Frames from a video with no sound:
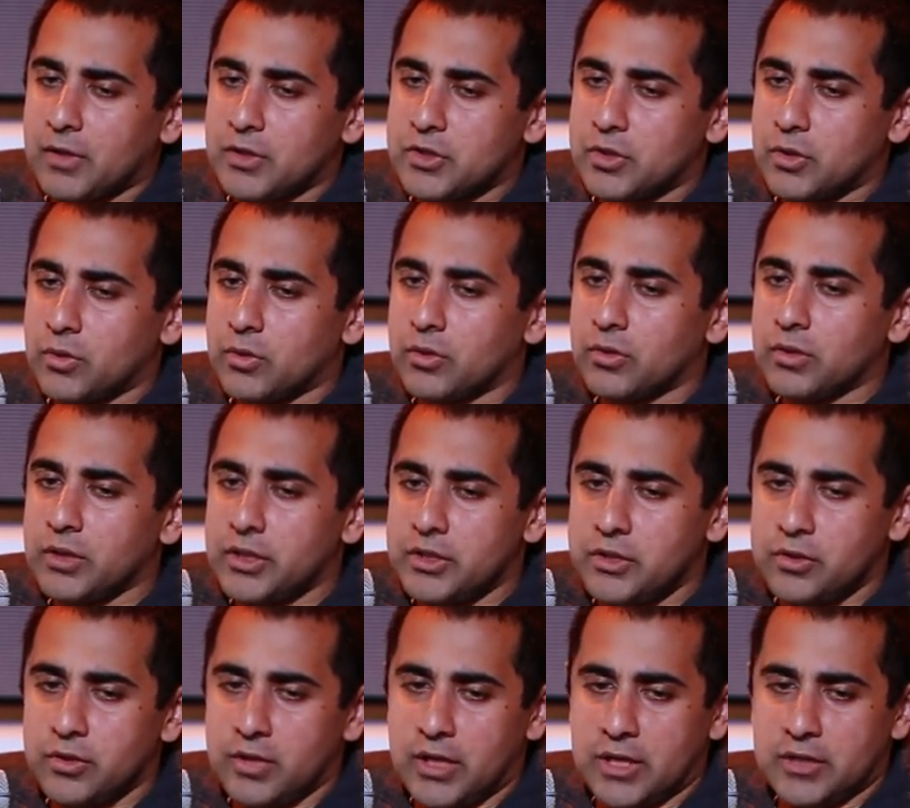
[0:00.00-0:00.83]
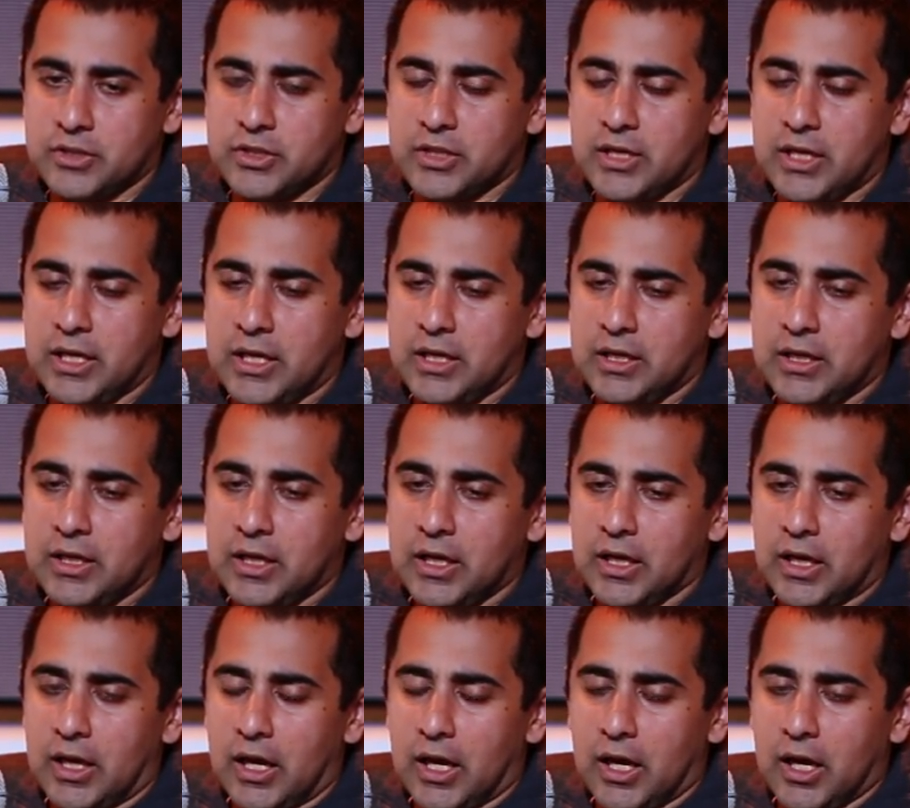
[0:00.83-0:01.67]
early 2008,
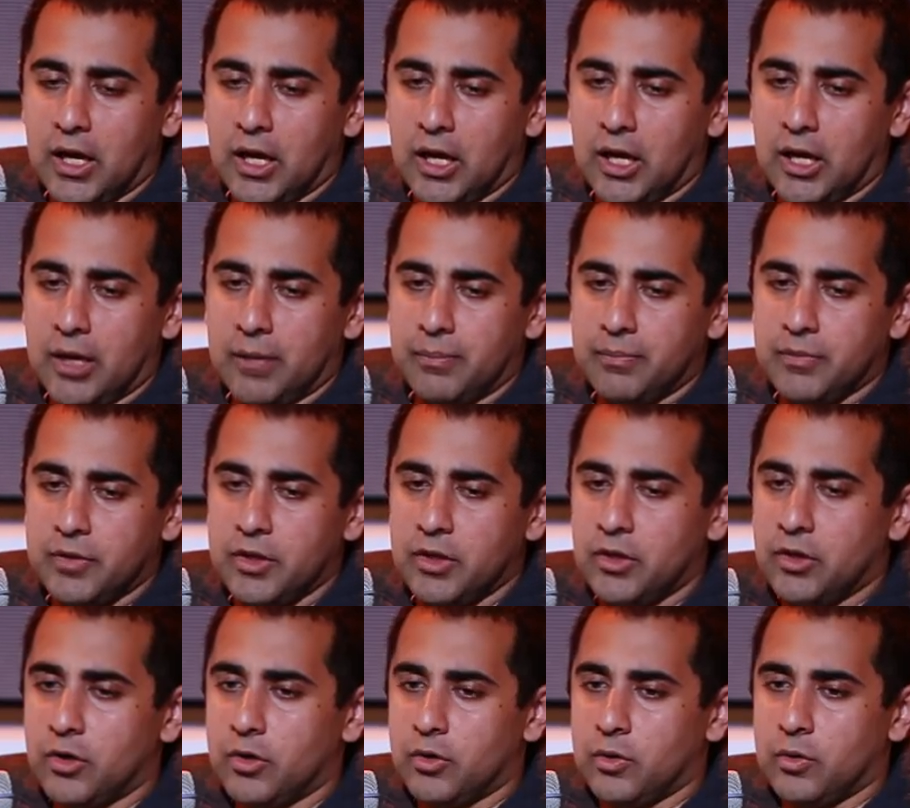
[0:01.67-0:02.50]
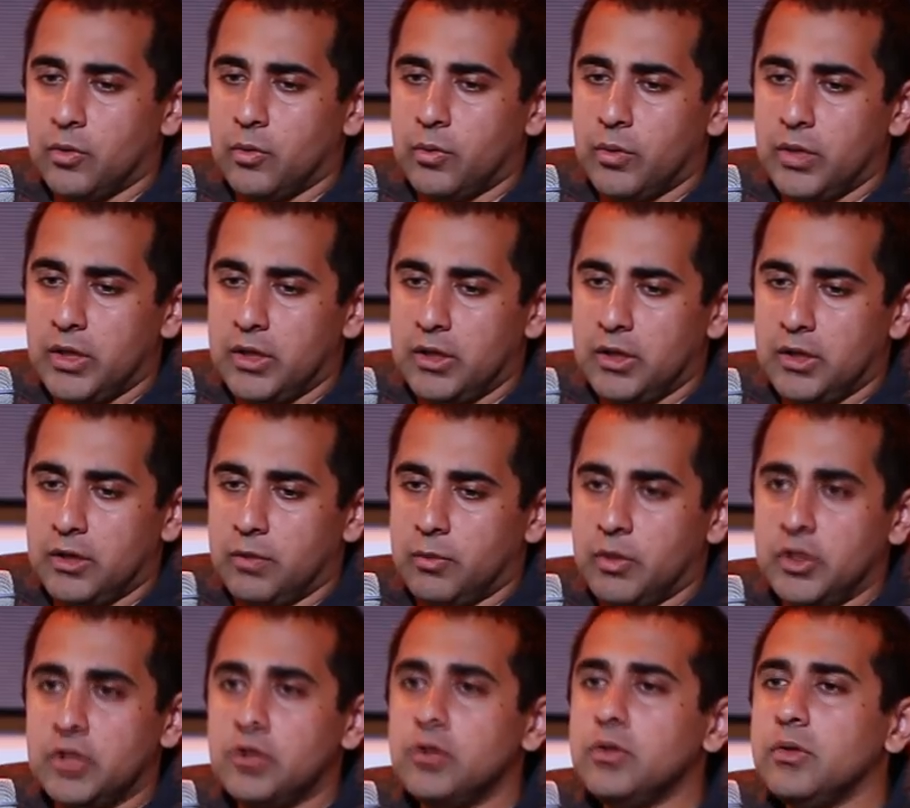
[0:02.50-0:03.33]
you know, we
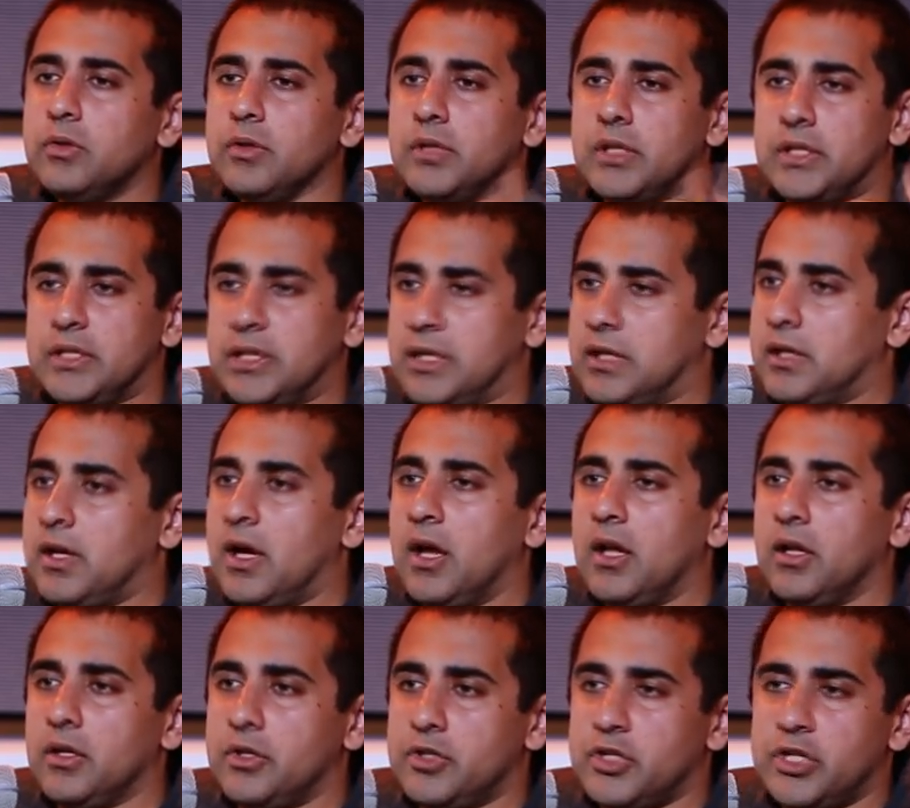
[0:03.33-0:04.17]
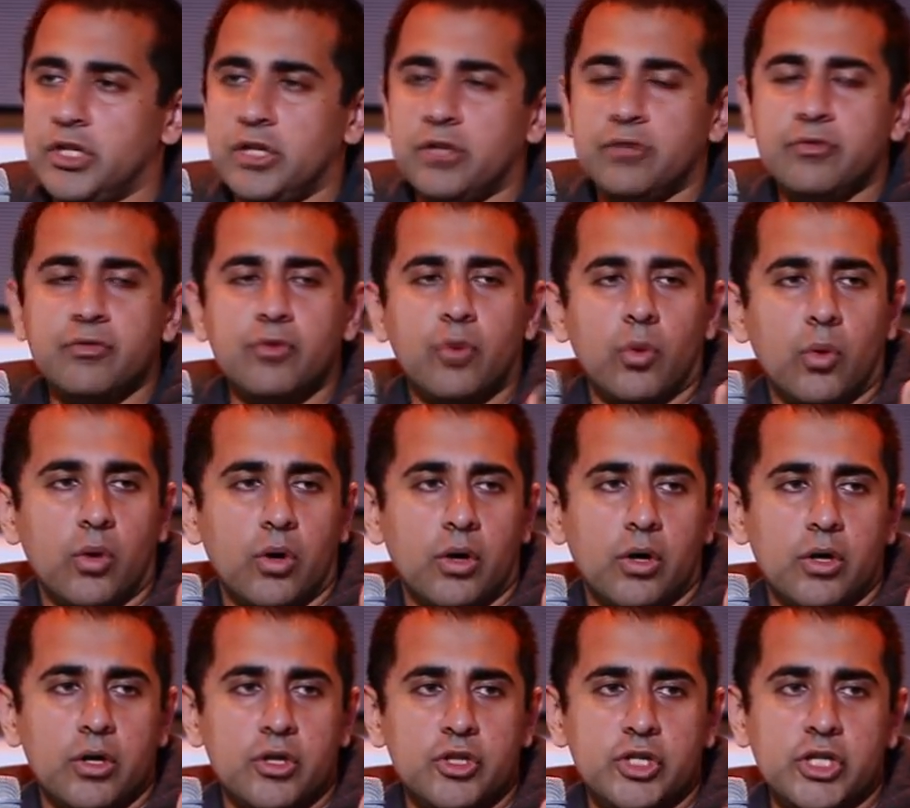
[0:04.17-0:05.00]
knew the technology
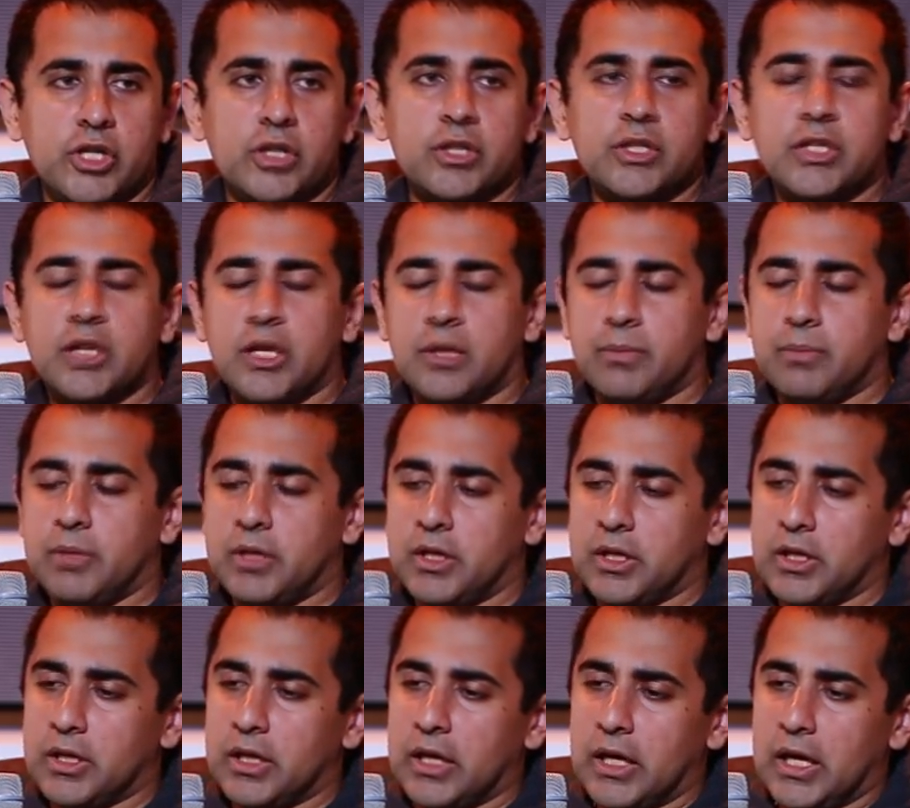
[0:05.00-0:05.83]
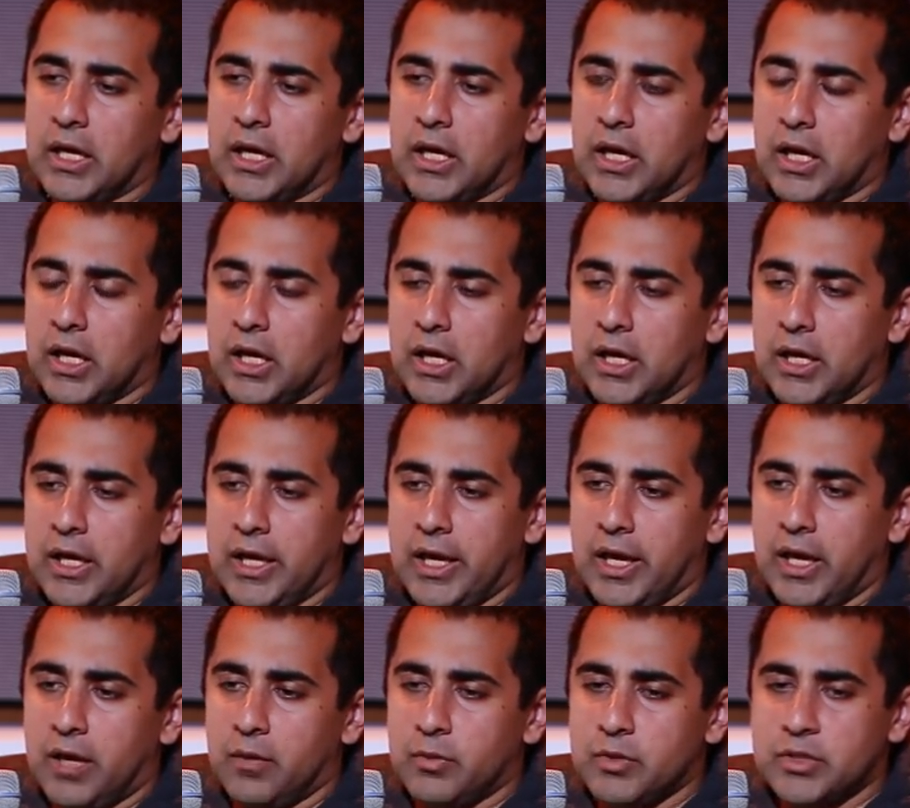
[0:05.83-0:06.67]
for genotyping,
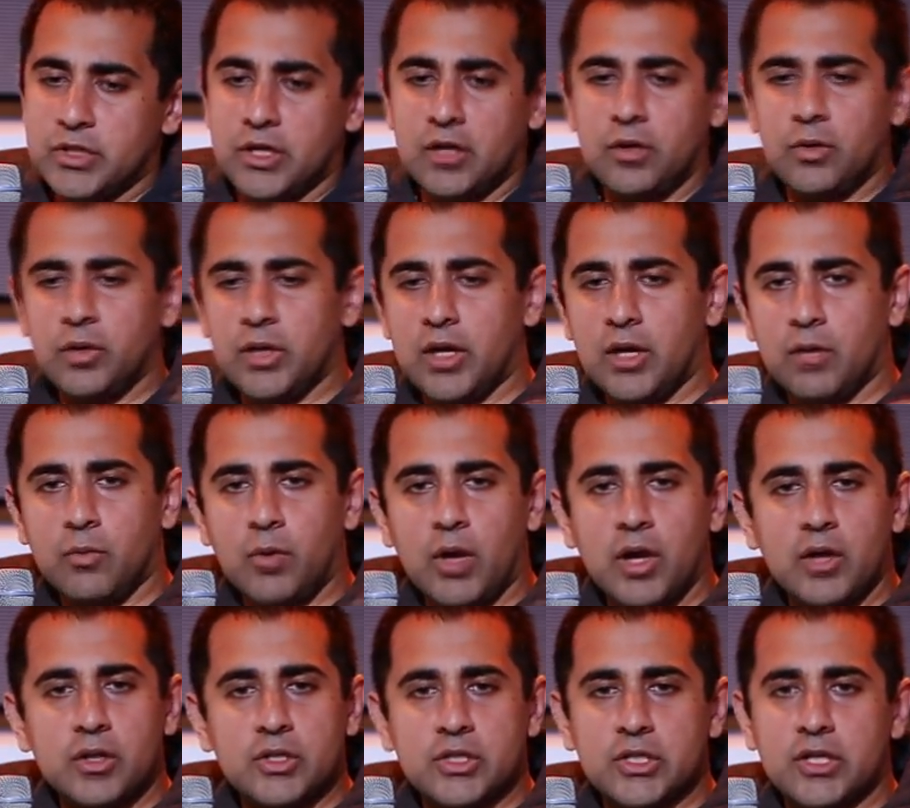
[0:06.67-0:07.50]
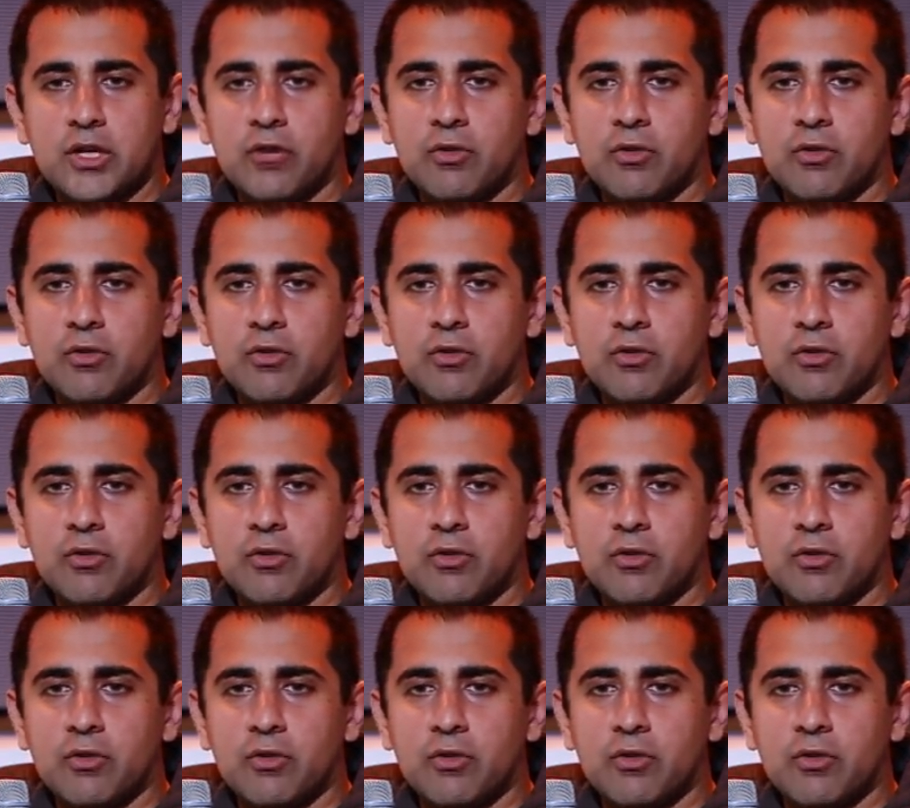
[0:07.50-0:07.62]
and we said, oh yeah, why doesn't